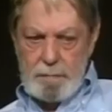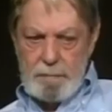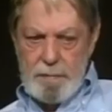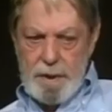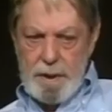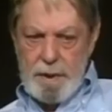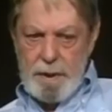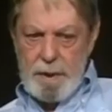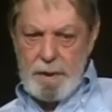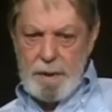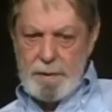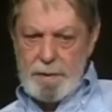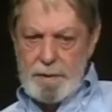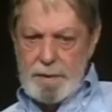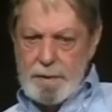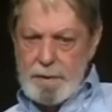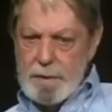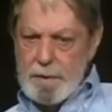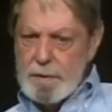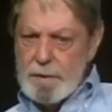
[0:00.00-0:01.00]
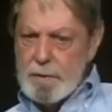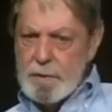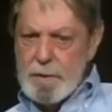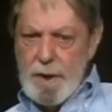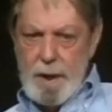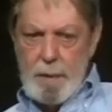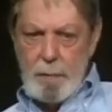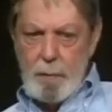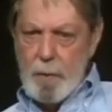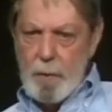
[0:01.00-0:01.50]
many others, do
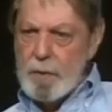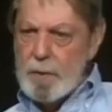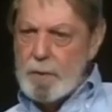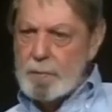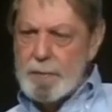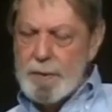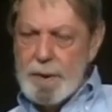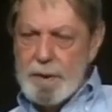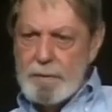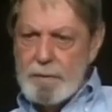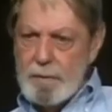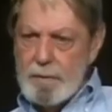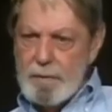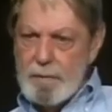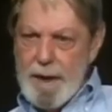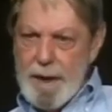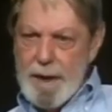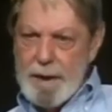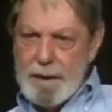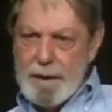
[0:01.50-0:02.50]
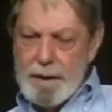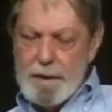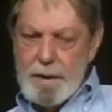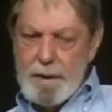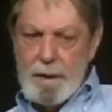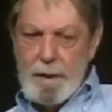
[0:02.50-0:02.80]
not want to be reminded.